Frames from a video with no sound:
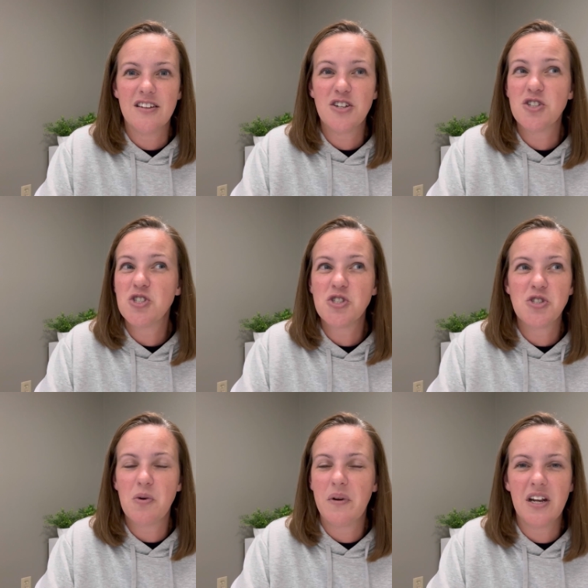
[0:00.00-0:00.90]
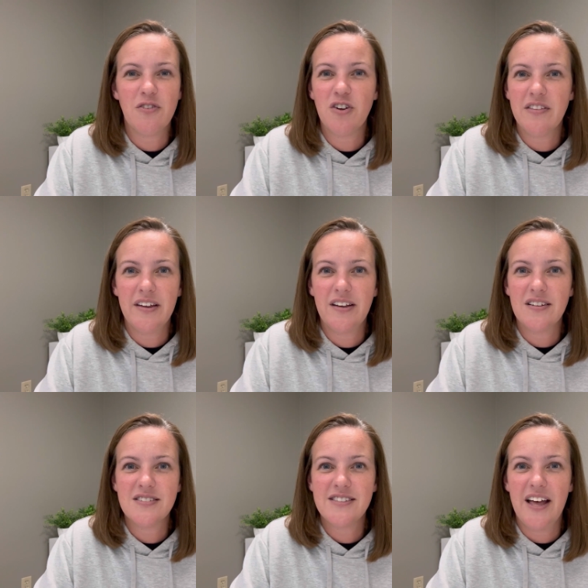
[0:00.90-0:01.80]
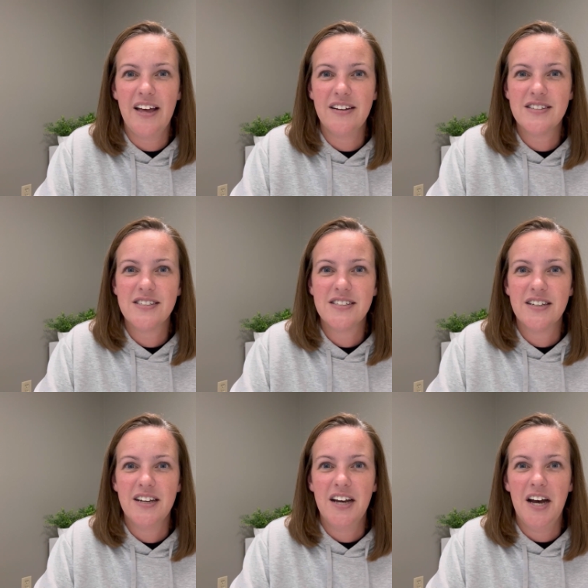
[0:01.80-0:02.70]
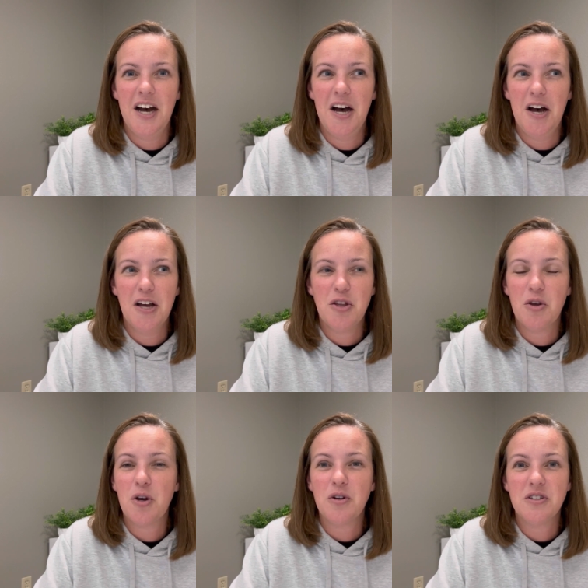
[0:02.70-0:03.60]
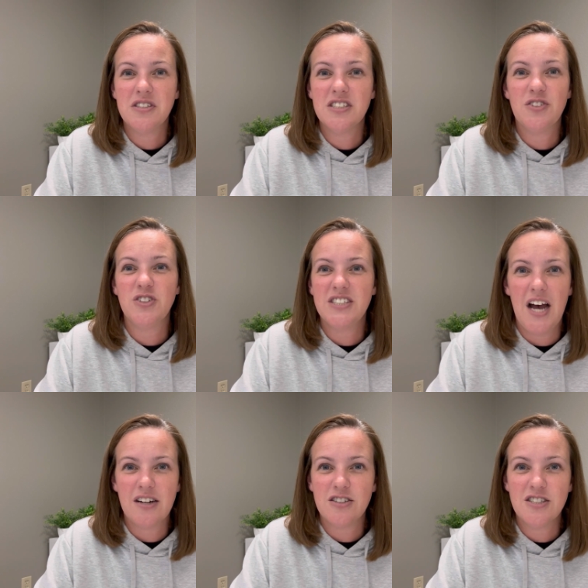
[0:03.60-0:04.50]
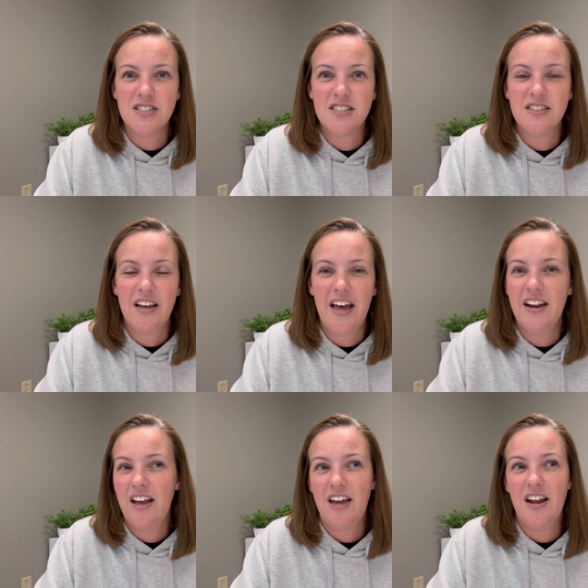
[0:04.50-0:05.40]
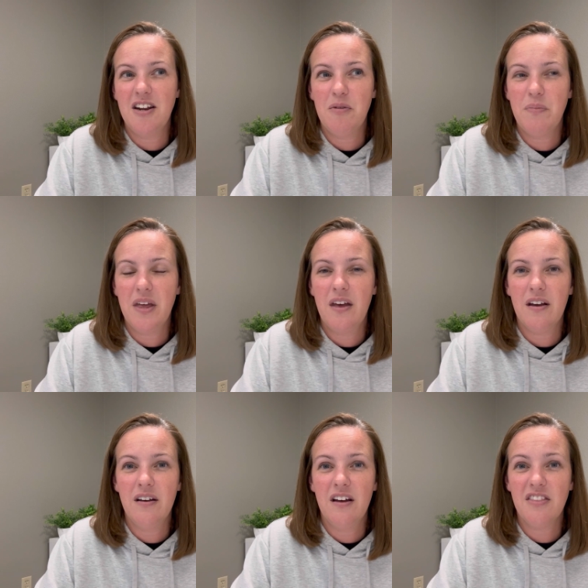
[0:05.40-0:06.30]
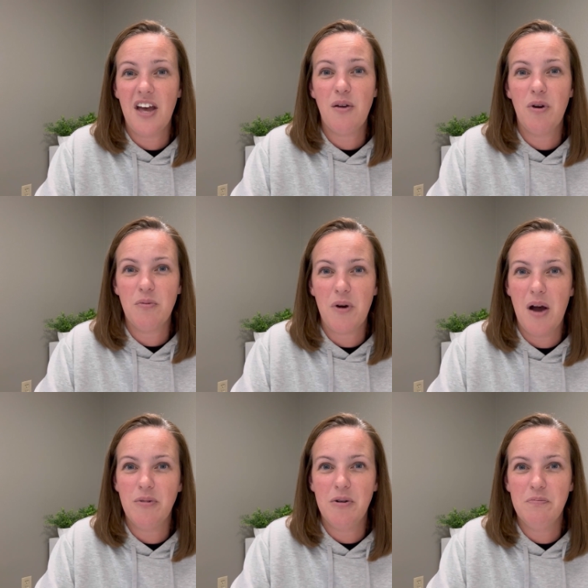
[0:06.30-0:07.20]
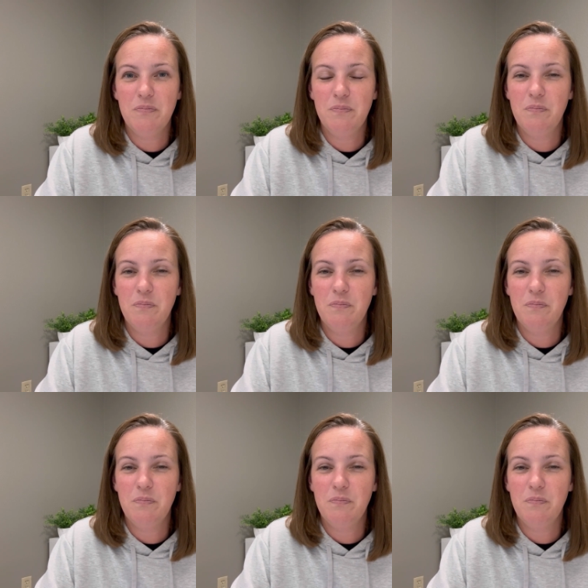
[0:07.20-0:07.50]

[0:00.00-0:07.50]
there's so many different things that uh, you go to different doctors and it could end up being a thyroid problem,